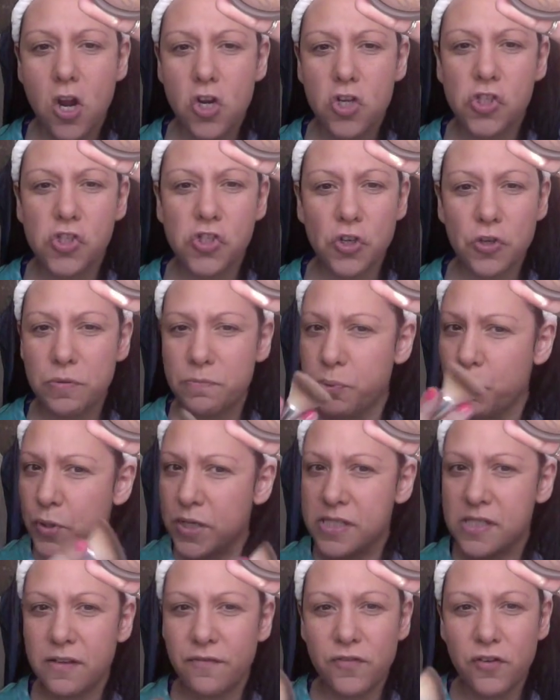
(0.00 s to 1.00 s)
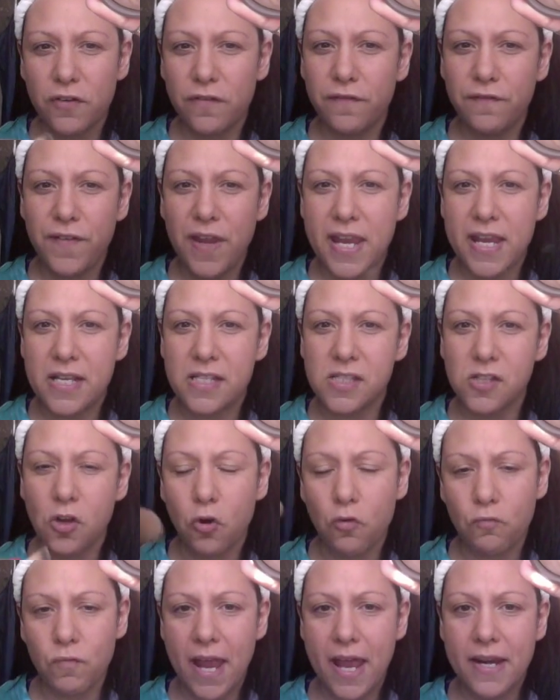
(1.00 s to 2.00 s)
certain points of your face
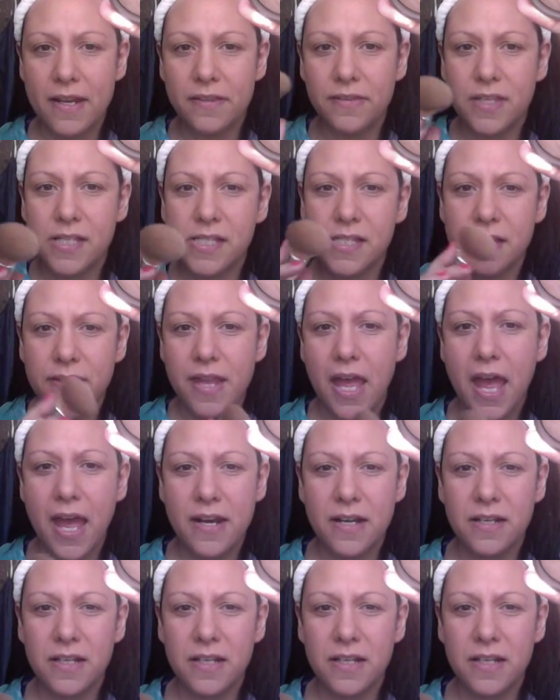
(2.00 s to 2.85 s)
are red and this and that,